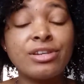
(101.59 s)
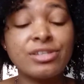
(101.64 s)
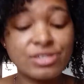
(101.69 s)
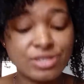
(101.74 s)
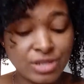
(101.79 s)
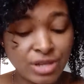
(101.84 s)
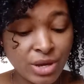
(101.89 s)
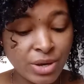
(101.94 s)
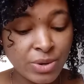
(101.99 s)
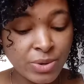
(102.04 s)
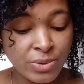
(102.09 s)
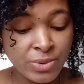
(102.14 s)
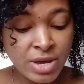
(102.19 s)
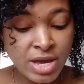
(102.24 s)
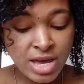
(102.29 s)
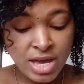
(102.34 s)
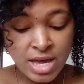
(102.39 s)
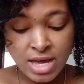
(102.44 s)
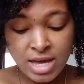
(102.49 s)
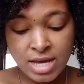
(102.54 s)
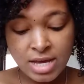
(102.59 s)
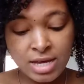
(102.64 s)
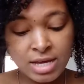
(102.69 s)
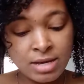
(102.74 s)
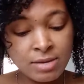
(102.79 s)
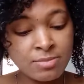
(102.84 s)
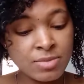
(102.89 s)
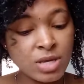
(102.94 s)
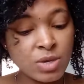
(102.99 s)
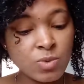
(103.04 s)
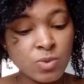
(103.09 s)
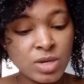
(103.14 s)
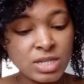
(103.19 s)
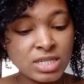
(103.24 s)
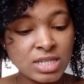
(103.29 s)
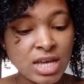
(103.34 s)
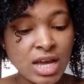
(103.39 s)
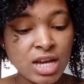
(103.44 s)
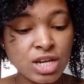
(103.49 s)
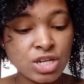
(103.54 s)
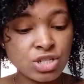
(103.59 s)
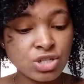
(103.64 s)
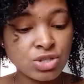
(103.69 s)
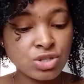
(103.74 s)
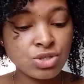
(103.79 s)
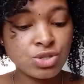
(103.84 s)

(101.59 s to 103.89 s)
So it wasn't actually